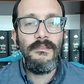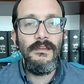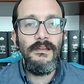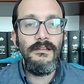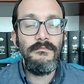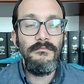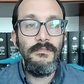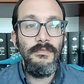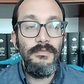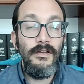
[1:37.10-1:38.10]
Um,
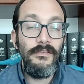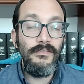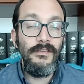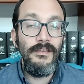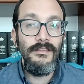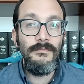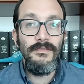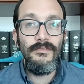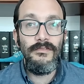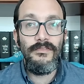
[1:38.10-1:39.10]
the sign? I mean,
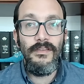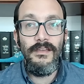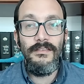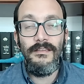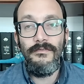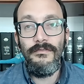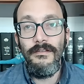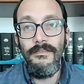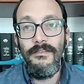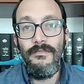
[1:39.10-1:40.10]
there's signs everywhere.
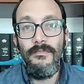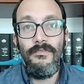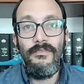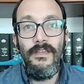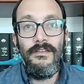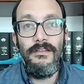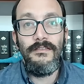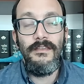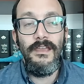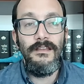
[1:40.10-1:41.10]
I'd say the most salient
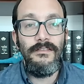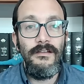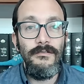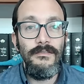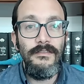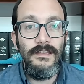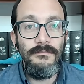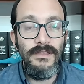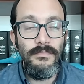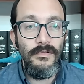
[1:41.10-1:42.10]
sign is how insane
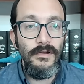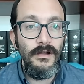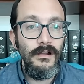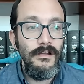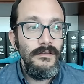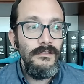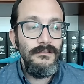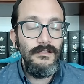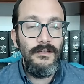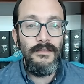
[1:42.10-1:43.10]
people are,
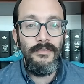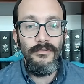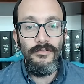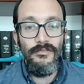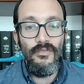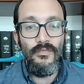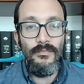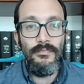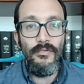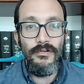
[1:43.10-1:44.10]
uh, that there are no more
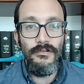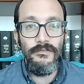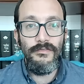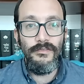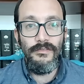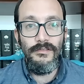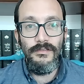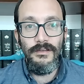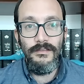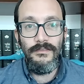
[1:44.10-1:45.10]
borders in the
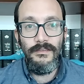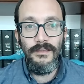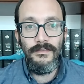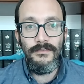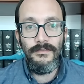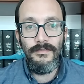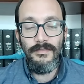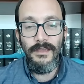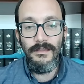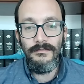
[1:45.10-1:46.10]
United States and
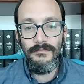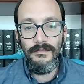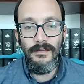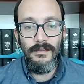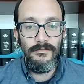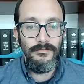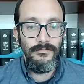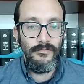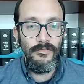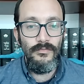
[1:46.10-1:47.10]
that uh,
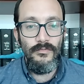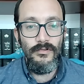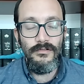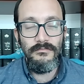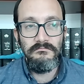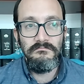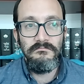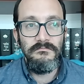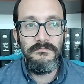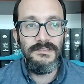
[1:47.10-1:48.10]
there's no more
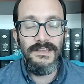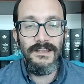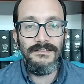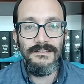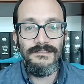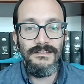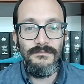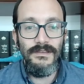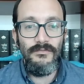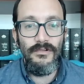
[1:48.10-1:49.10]
sexes. I
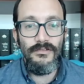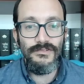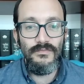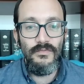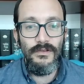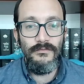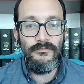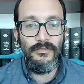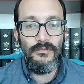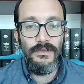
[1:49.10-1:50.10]
mean, we're all just one
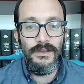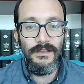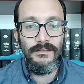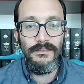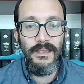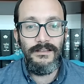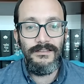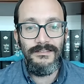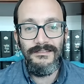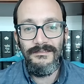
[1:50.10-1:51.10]
fluidic
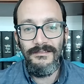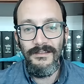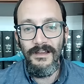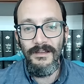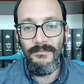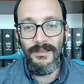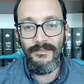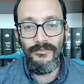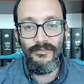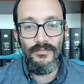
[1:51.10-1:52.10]
sex. Um, I
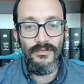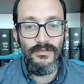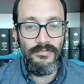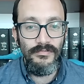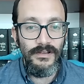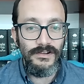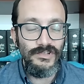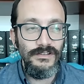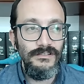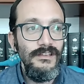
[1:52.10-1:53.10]
guess there's no more
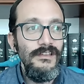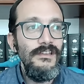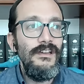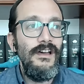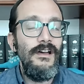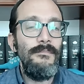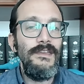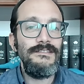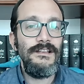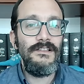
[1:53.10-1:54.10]
reproduction. Uh,
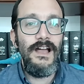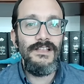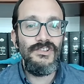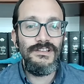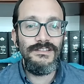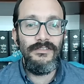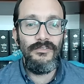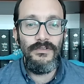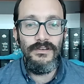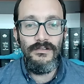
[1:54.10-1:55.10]
basic logic is out the
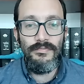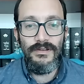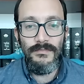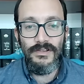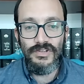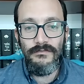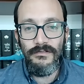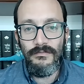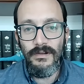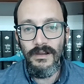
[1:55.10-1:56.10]
window pretty much
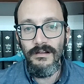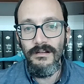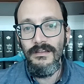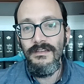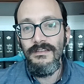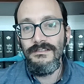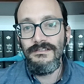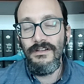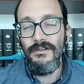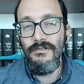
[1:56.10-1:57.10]
everywhere.
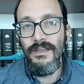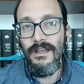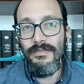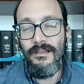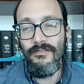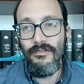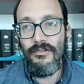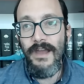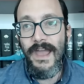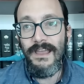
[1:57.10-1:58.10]
So yeah, things are
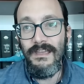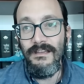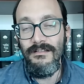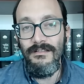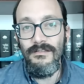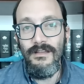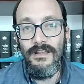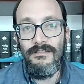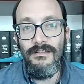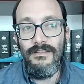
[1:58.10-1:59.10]
cracking,
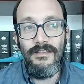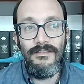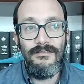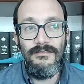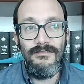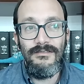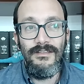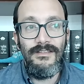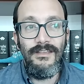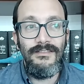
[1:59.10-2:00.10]
and it doesn't
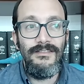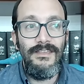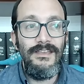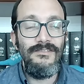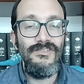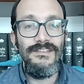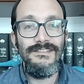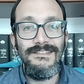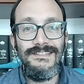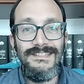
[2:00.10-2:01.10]
it doesn't take a genius
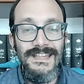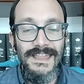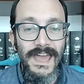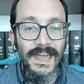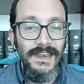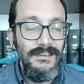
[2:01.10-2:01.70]
to see that.